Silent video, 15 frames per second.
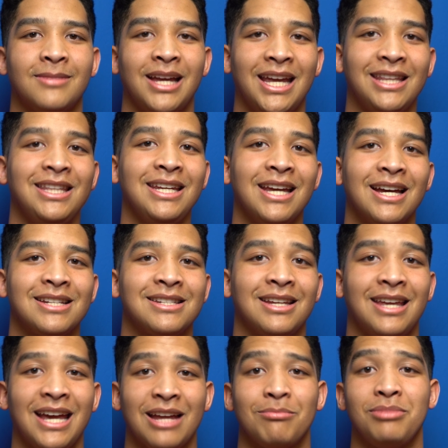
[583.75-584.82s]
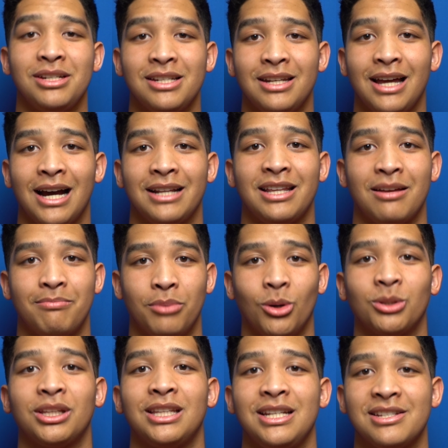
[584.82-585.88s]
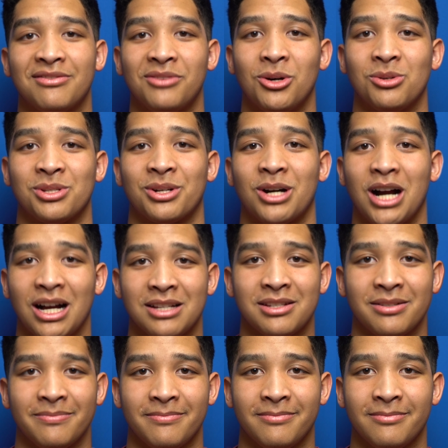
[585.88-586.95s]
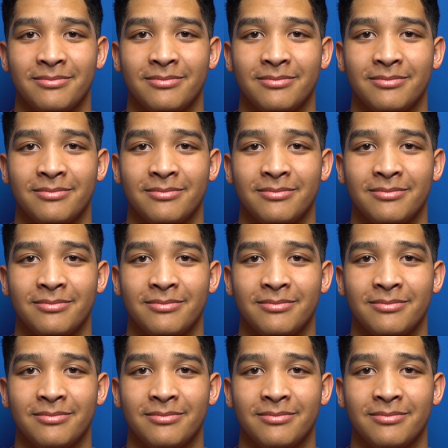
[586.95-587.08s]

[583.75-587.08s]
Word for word: In the end, it can't be denied that both of these phones are awesome.